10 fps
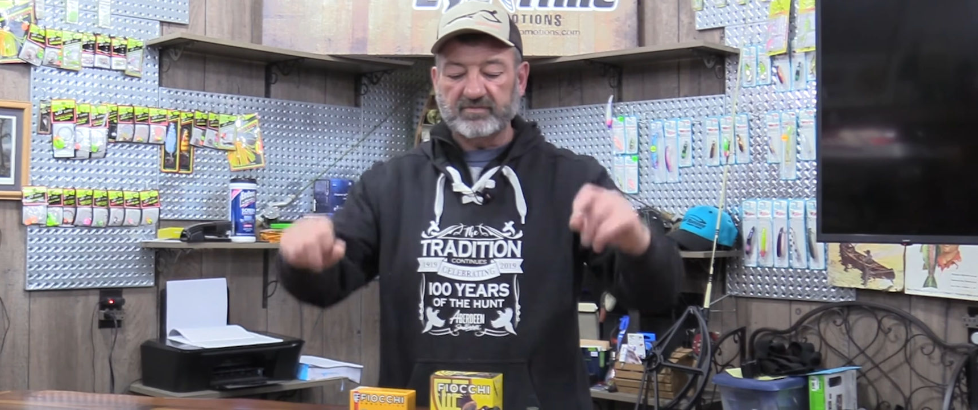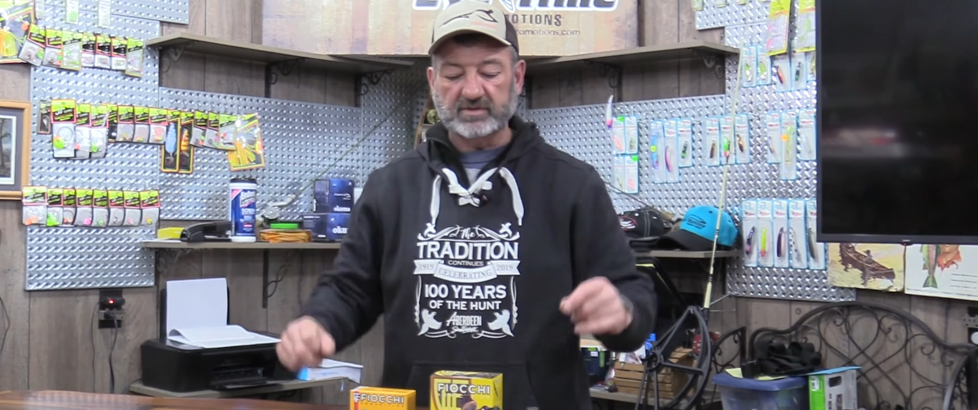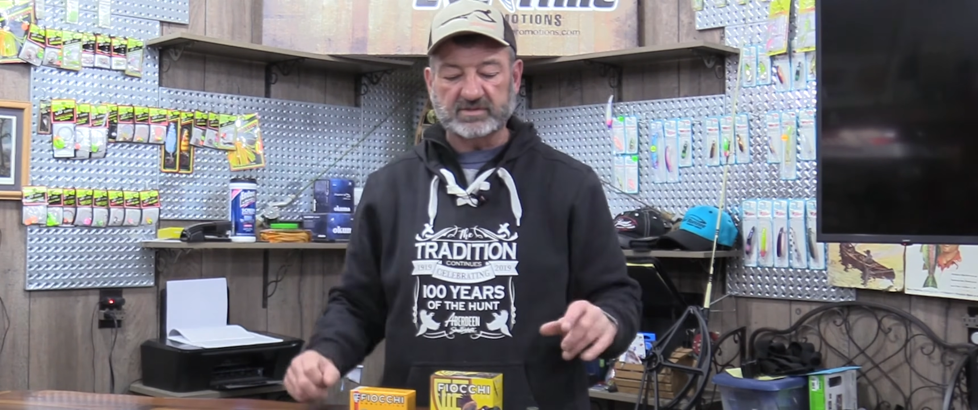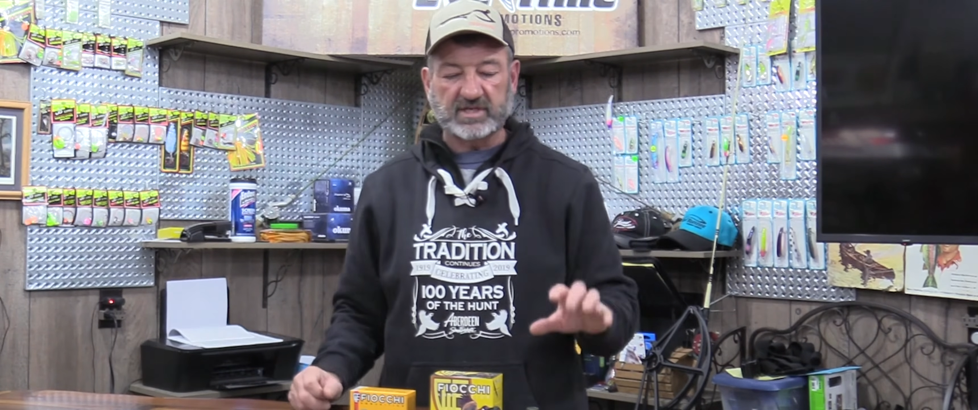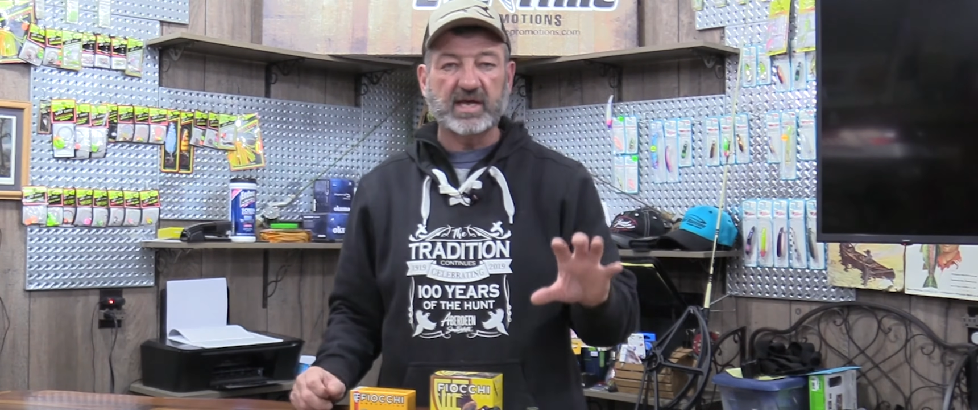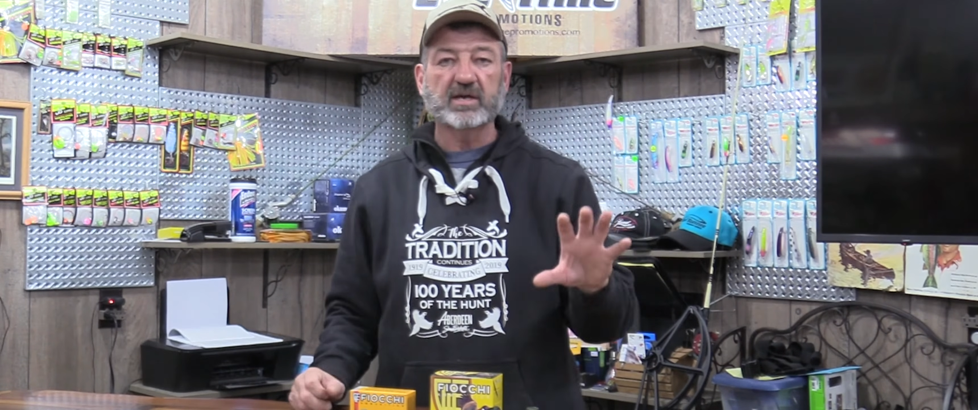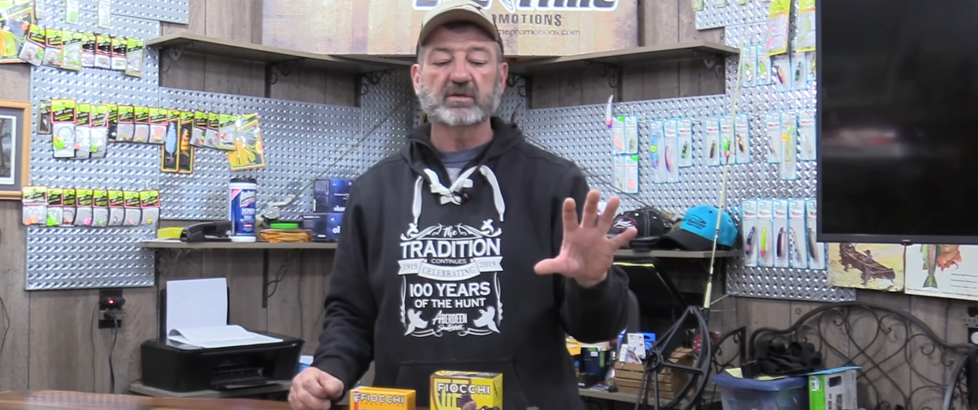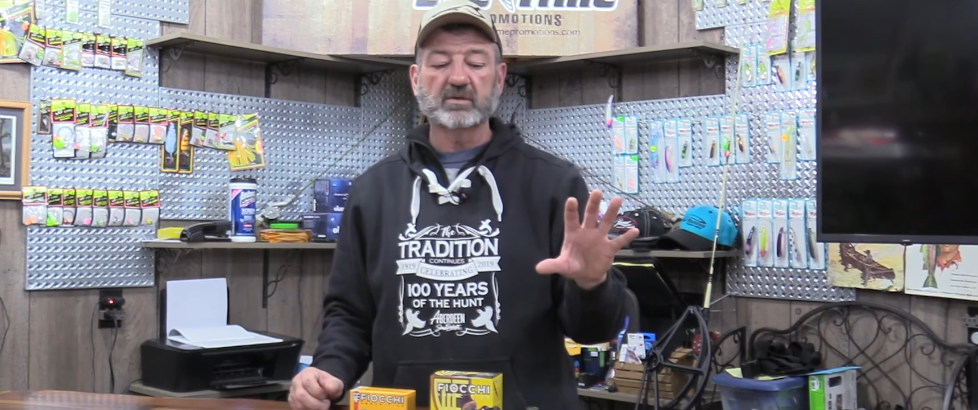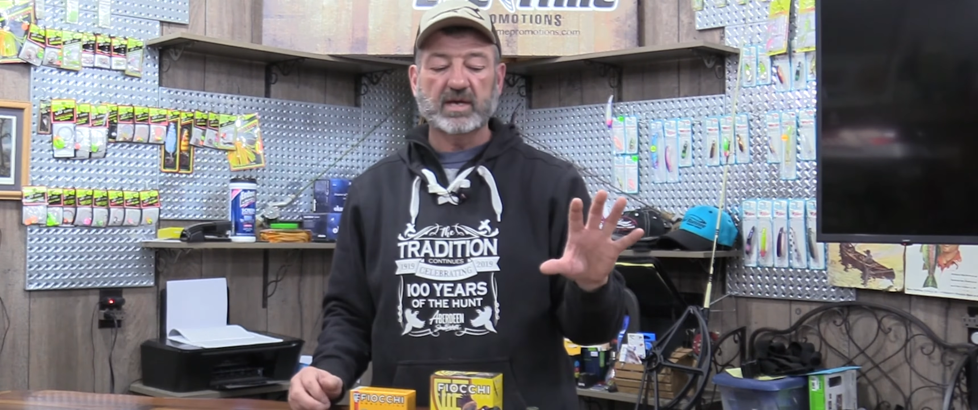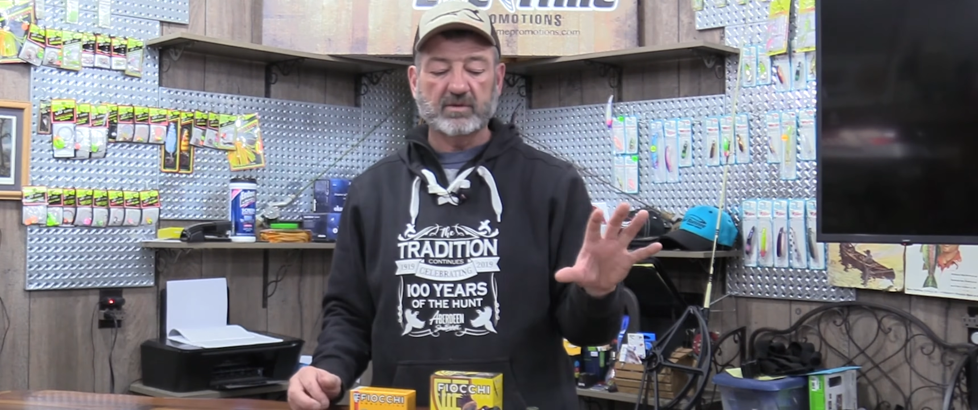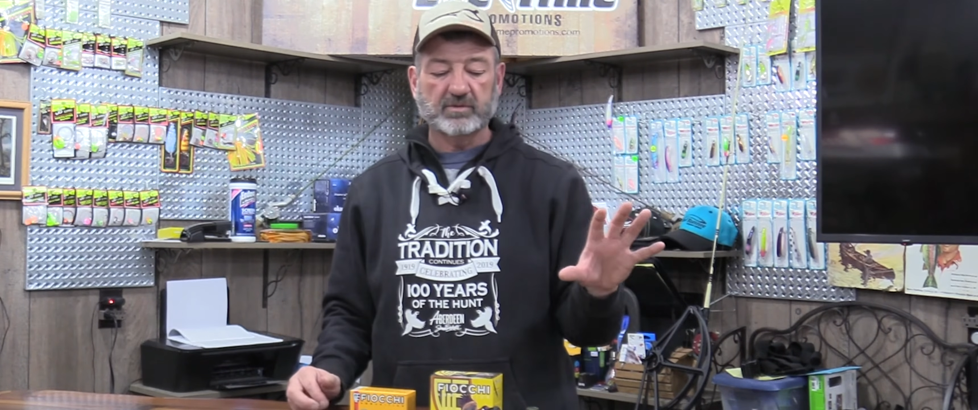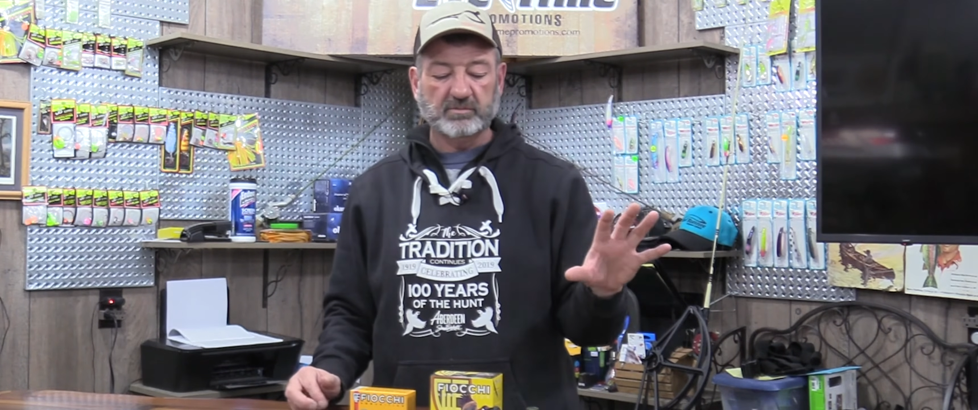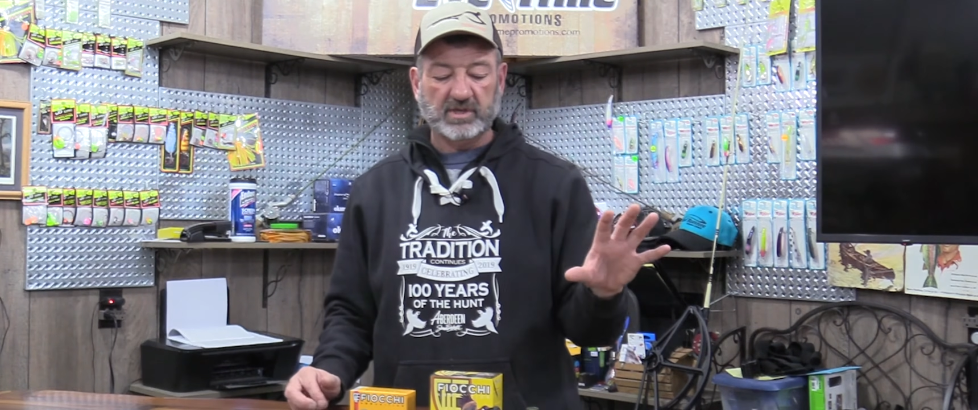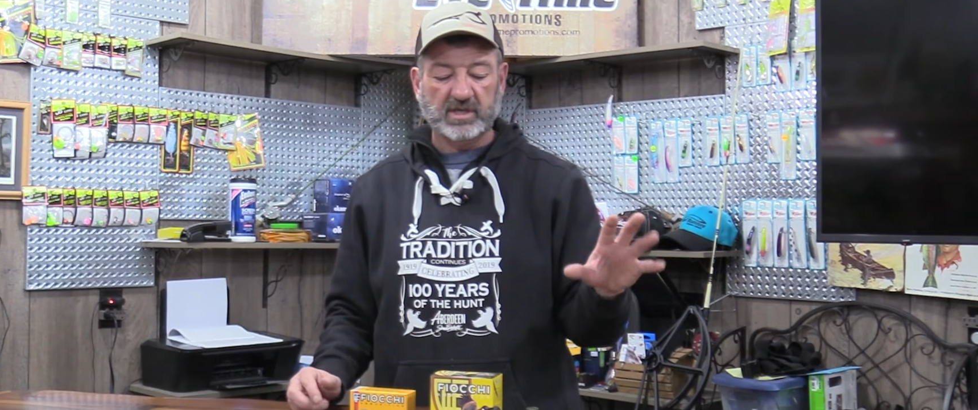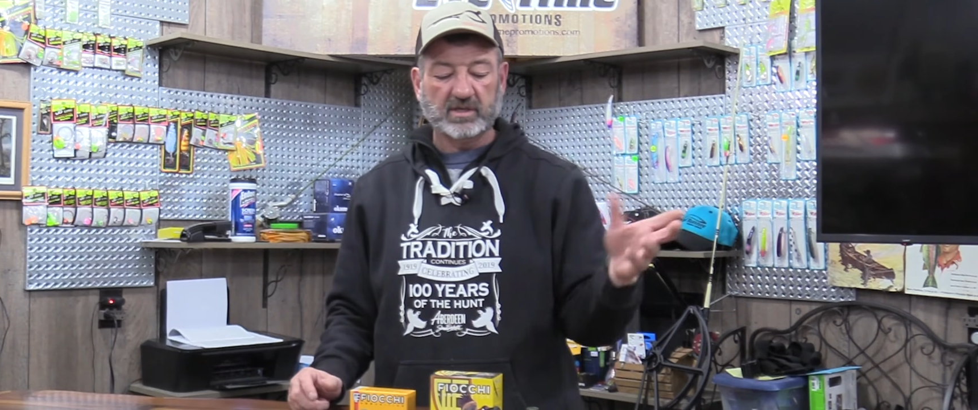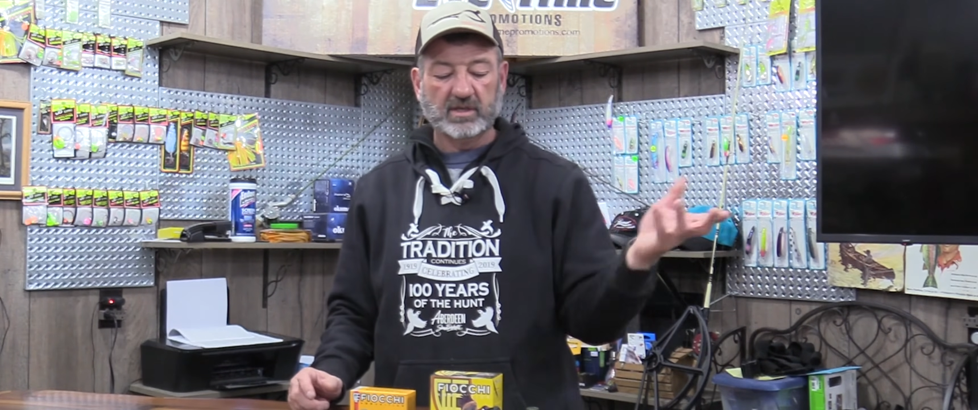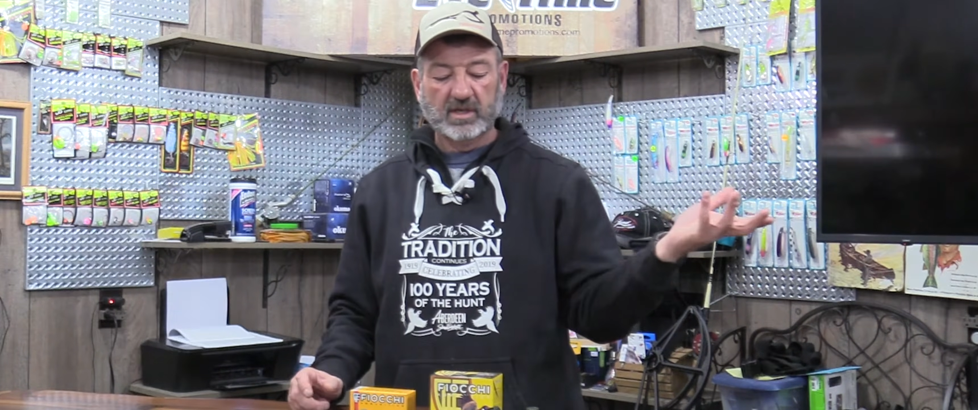and scatter around a bit.